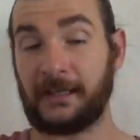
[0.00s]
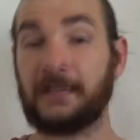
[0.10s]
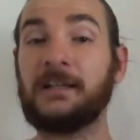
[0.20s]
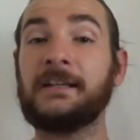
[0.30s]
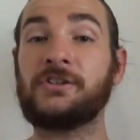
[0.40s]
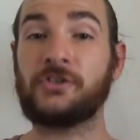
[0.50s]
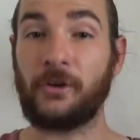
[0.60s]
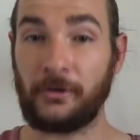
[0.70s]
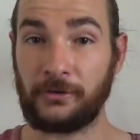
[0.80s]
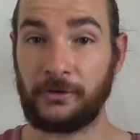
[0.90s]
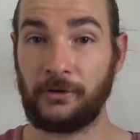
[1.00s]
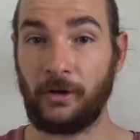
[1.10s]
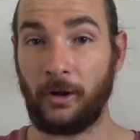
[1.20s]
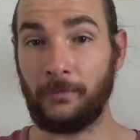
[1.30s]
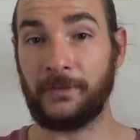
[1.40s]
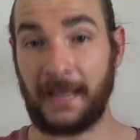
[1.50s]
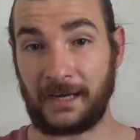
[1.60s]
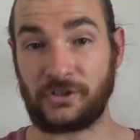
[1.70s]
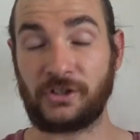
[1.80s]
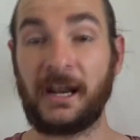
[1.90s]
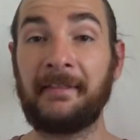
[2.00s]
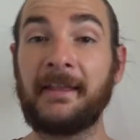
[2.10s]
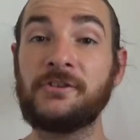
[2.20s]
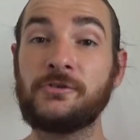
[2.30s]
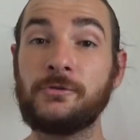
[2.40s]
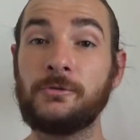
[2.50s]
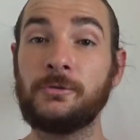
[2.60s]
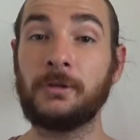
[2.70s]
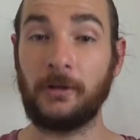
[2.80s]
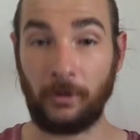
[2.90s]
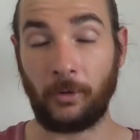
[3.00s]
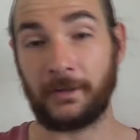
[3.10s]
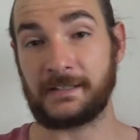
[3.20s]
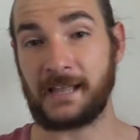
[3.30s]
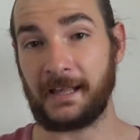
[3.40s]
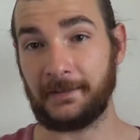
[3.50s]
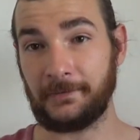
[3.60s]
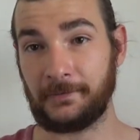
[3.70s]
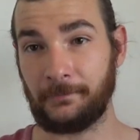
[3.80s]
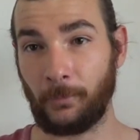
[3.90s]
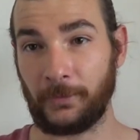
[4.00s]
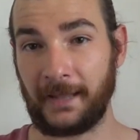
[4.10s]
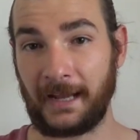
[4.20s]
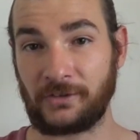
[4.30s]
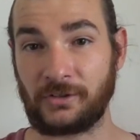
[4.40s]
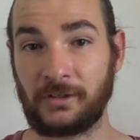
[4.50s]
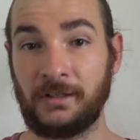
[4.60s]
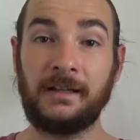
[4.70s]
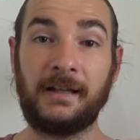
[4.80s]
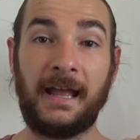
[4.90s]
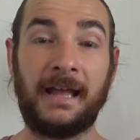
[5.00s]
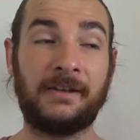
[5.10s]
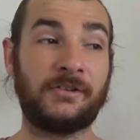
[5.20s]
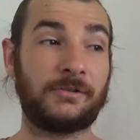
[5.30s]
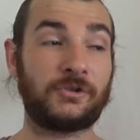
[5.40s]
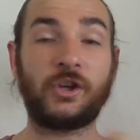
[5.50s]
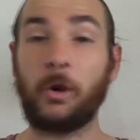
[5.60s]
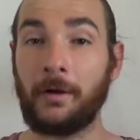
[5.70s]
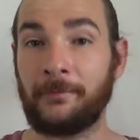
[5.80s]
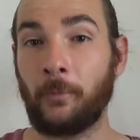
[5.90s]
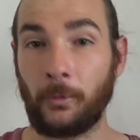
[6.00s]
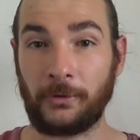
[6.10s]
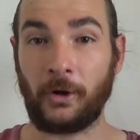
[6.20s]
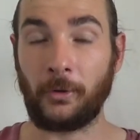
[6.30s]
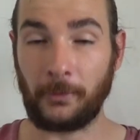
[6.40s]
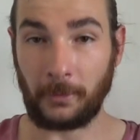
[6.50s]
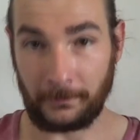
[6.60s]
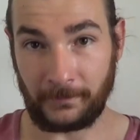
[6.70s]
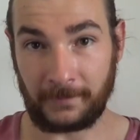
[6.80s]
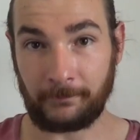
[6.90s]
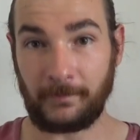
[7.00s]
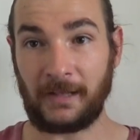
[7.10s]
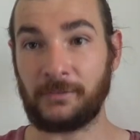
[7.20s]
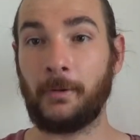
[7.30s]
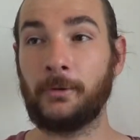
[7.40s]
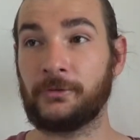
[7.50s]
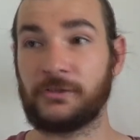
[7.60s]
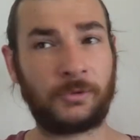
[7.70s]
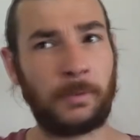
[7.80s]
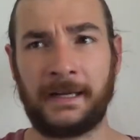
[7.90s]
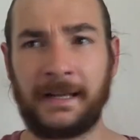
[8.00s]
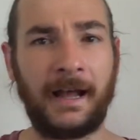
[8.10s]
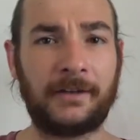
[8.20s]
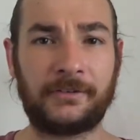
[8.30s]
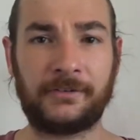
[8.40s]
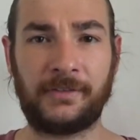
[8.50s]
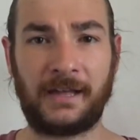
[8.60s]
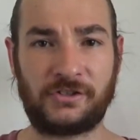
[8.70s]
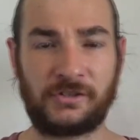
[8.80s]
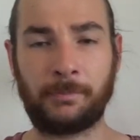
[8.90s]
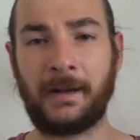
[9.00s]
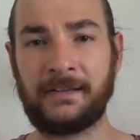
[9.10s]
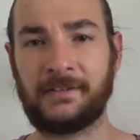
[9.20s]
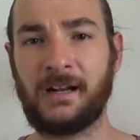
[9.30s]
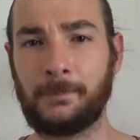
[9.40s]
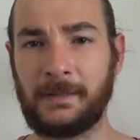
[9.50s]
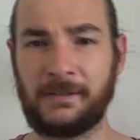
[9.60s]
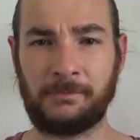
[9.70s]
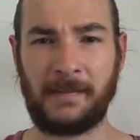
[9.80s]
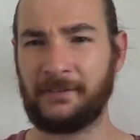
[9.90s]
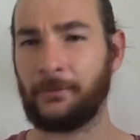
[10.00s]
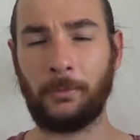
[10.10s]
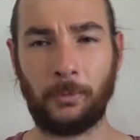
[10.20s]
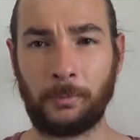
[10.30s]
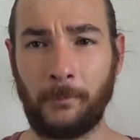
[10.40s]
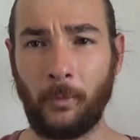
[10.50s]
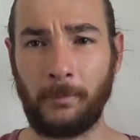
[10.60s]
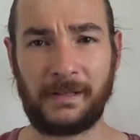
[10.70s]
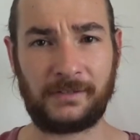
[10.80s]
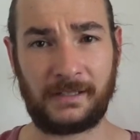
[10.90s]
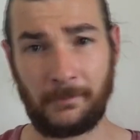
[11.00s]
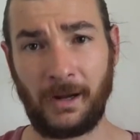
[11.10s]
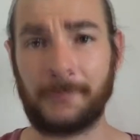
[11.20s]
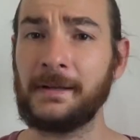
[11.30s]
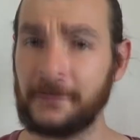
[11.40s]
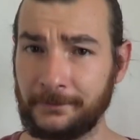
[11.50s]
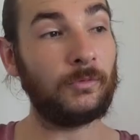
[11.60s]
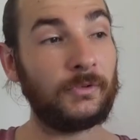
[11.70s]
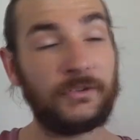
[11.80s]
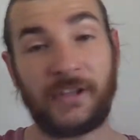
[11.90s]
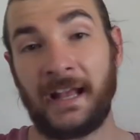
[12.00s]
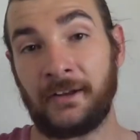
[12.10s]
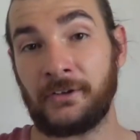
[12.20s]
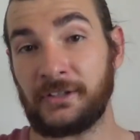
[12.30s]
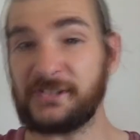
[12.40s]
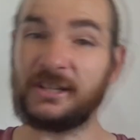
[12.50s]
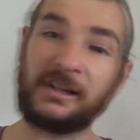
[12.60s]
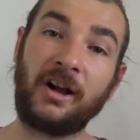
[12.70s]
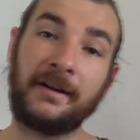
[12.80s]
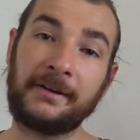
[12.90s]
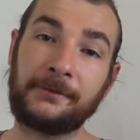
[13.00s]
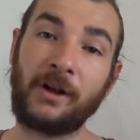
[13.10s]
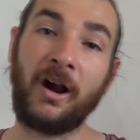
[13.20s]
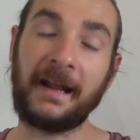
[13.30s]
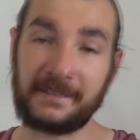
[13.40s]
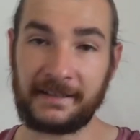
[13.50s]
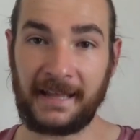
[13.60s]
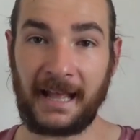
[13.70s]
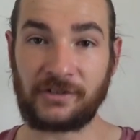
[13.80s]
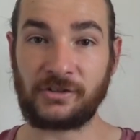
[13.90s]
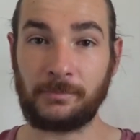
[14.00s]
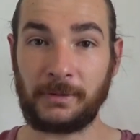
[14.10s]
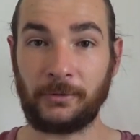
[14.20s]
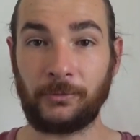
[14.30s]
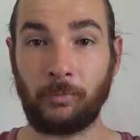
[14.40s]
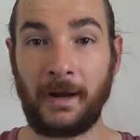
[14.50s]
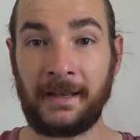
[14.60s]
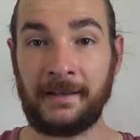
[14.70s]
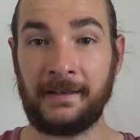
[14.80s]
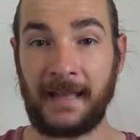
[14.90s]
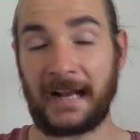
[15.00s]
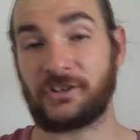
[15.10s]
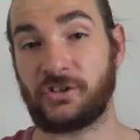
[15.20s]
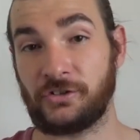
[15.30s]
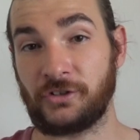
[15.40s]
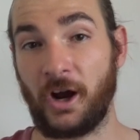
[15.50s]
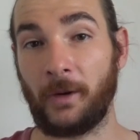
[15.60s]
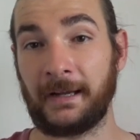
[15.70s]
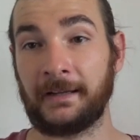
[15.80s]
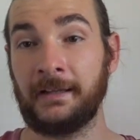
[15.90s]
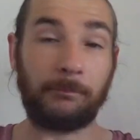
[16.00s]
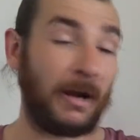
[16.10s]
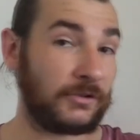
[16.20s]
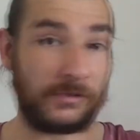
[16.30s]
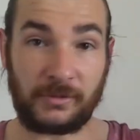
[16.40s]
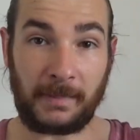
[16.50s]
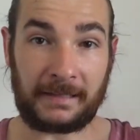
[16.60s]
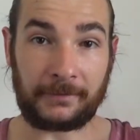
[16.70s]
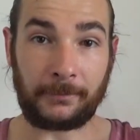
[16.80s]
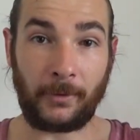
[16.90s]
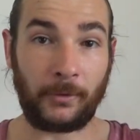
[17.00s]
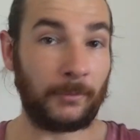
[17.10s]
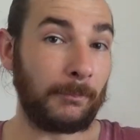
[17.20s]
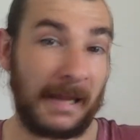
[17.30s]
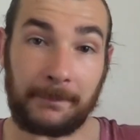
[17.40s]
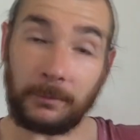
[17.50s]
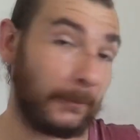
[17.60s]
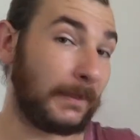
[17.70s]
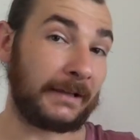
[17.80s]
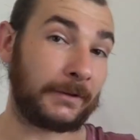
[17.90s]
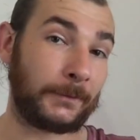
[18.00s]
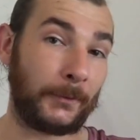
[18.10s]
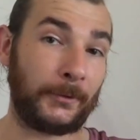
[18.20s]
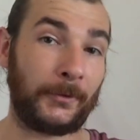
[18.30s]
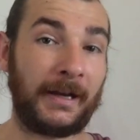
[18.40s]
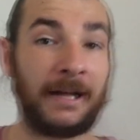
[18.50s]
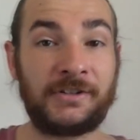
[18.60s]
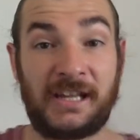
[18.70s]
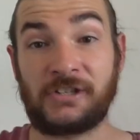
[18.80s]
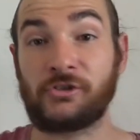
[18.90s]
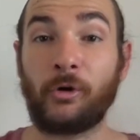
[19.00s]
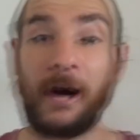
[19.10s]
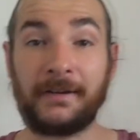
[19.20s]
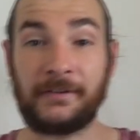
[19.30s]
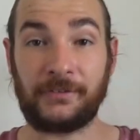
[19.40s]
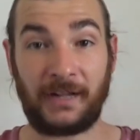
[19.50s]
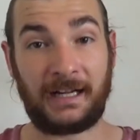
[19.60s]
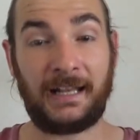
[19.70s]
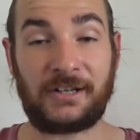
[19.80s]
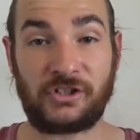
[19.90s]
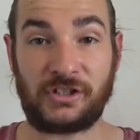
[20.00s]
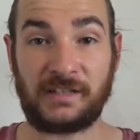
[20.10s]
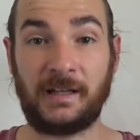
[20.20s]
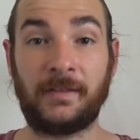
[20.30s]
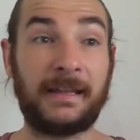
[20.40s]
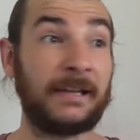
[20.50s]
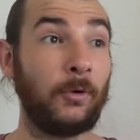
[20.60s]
get a clear shot of the action and they do longer takes for the action and show off more of the choreography as opposed to just quick cuts that just breaks it up and makes it all look all messy in my opinion. Sound is going to kind of tie into the action because when action is going, punches are being thrown, people are being thrown around and tridents are clashing together. It